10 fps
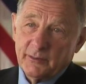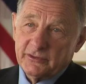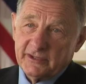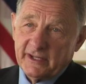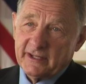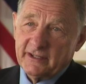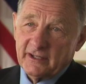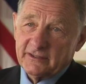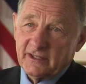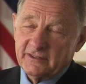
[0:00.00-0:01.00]
was the second
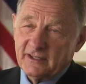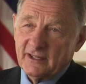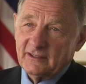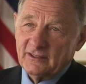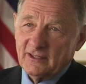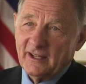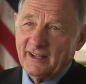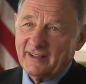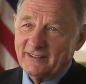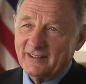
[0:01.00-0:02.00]
youngest, I said I
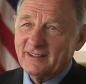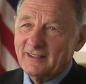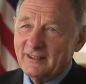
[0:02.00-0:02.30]
had to